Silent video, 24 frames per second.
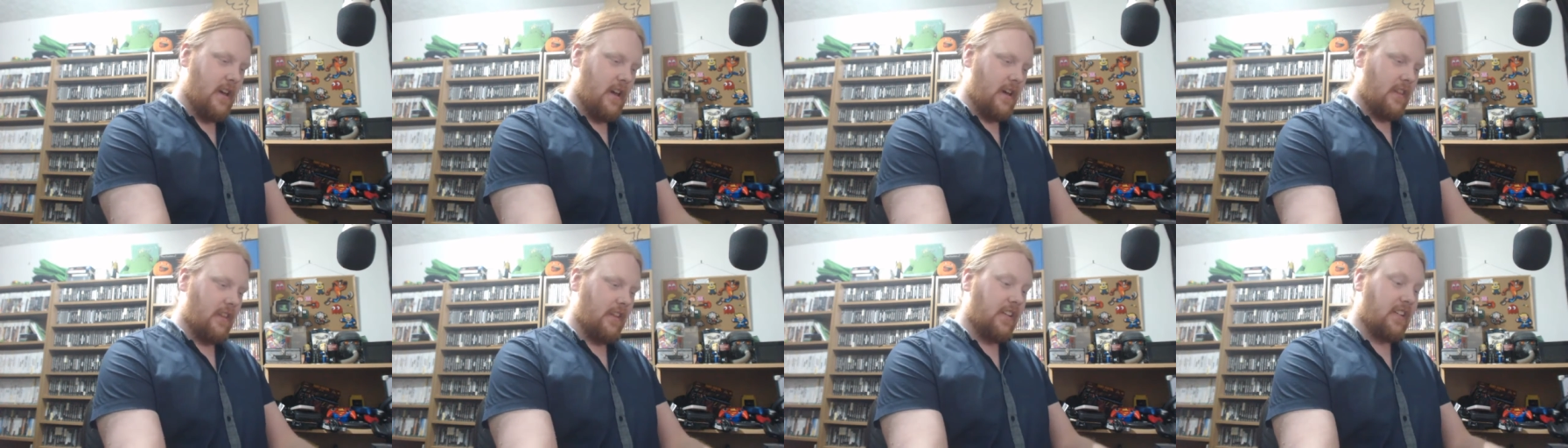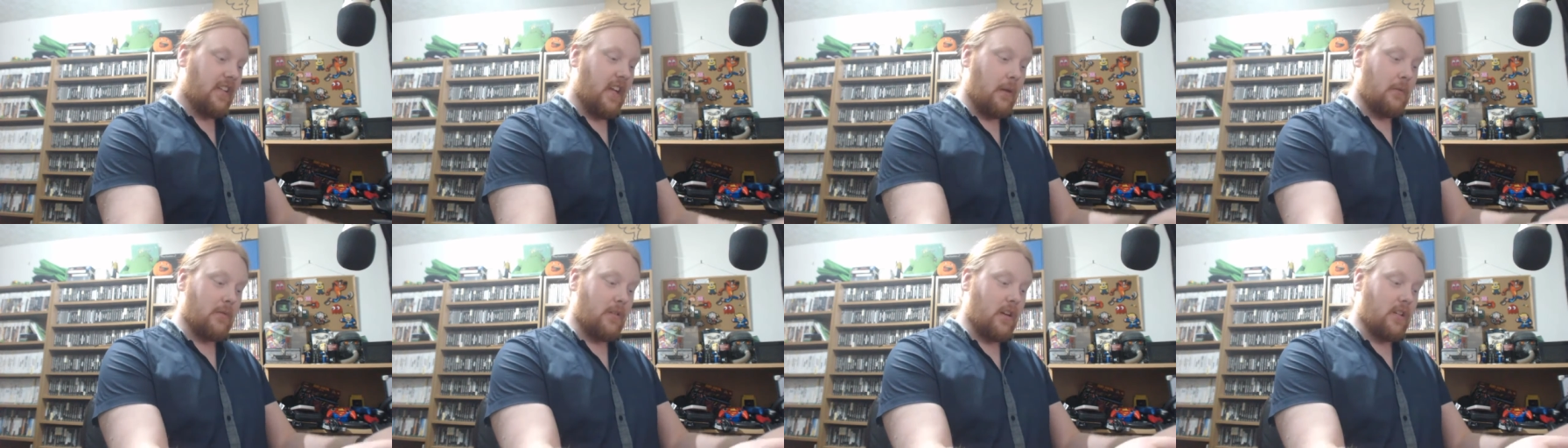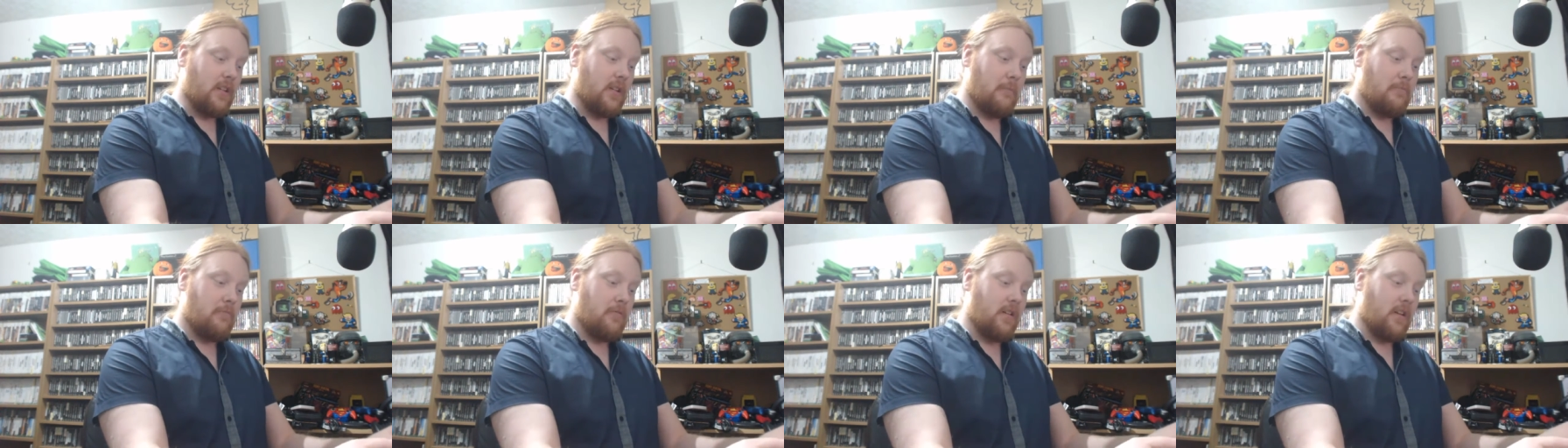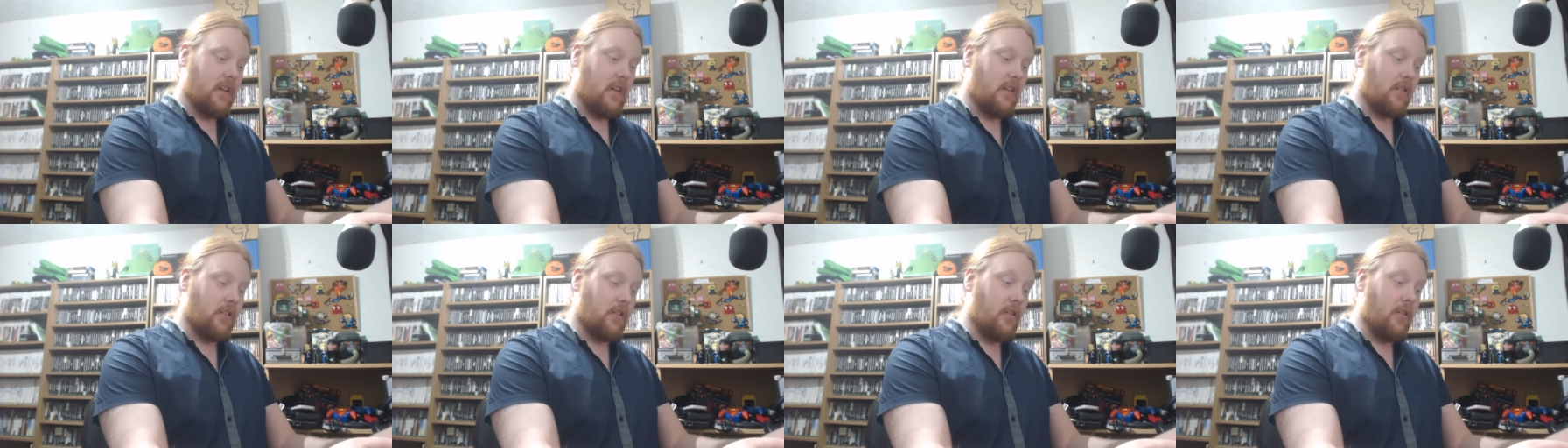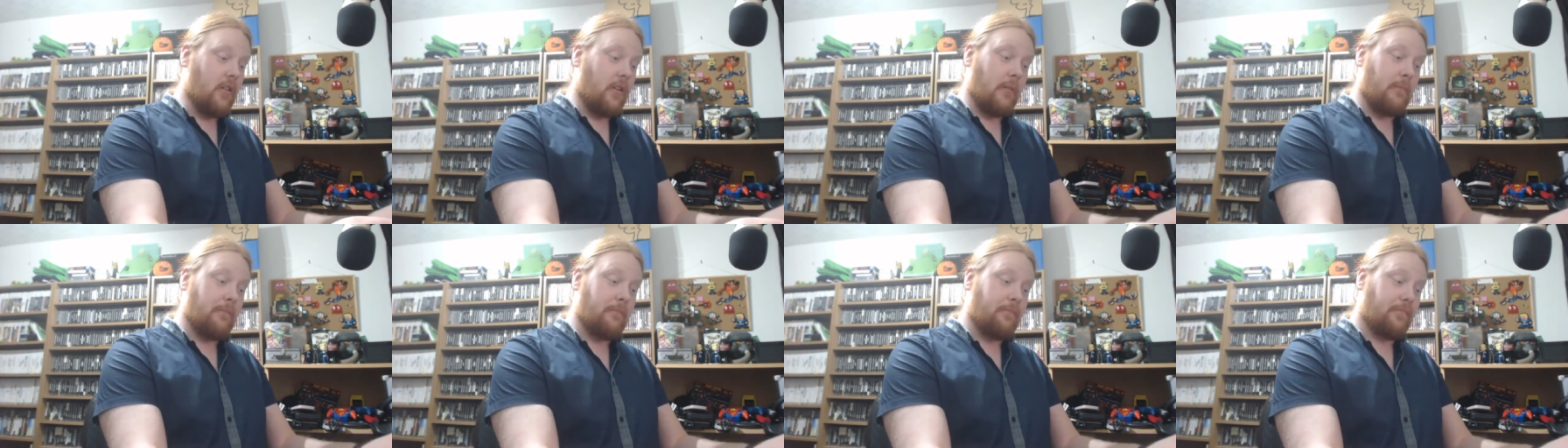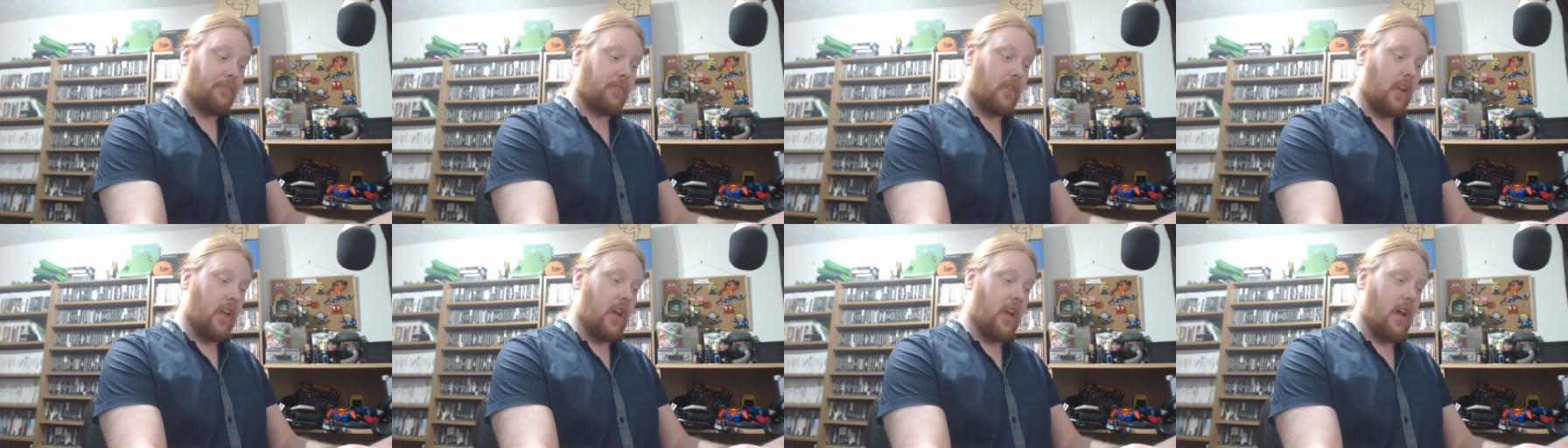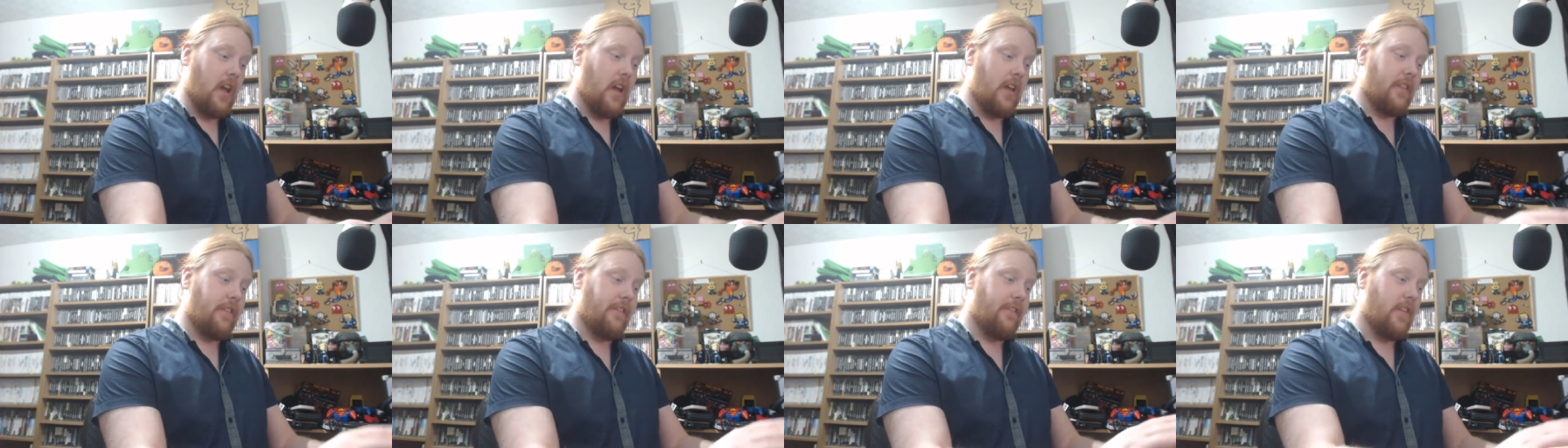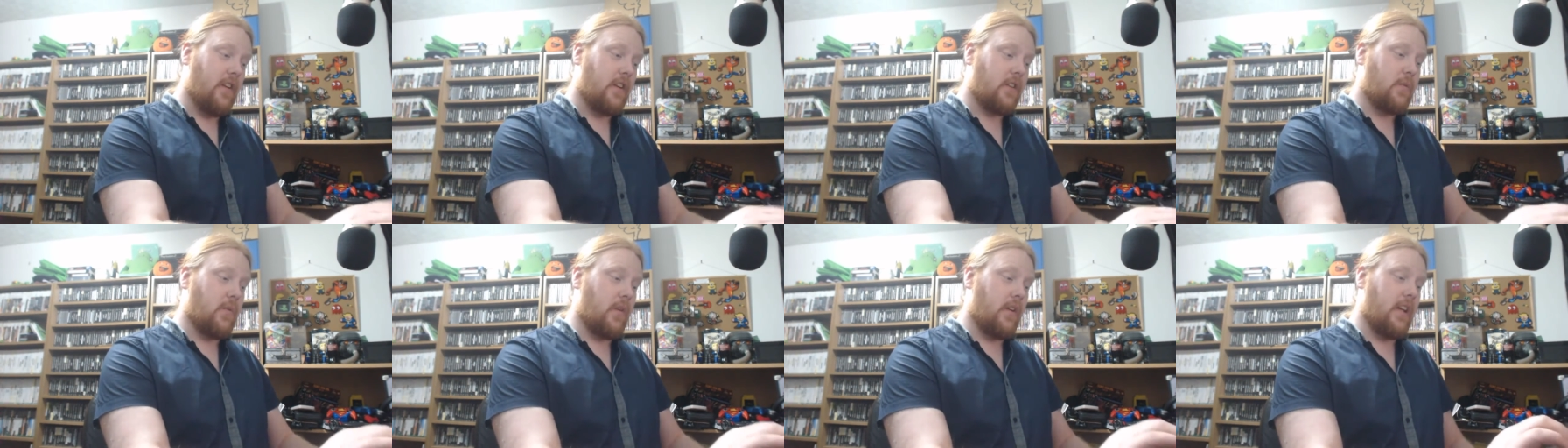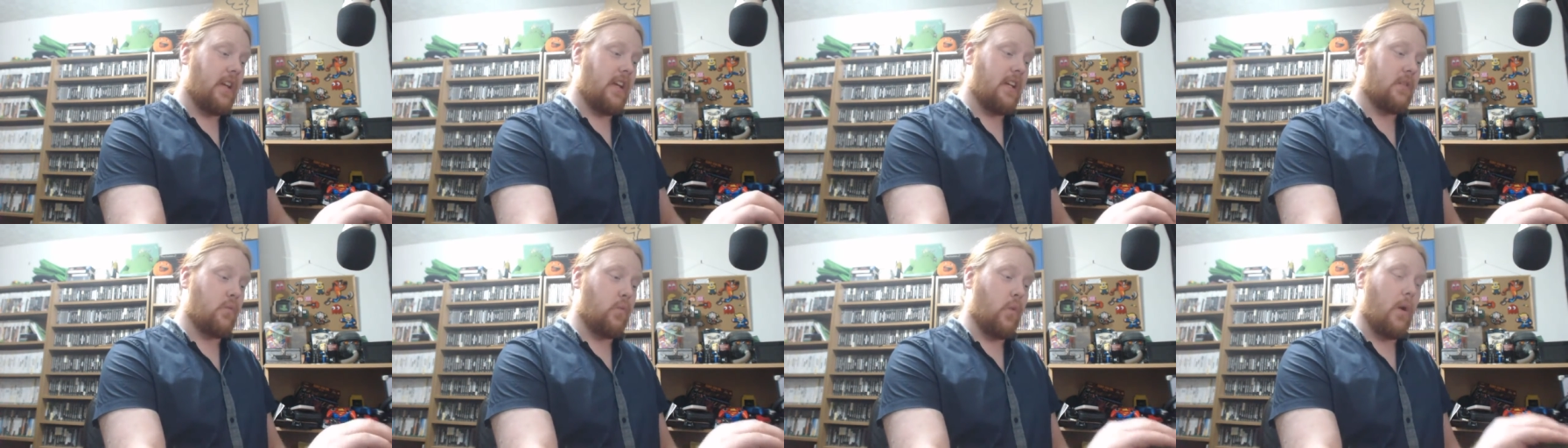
And these games are actually pretty darn good. The first one is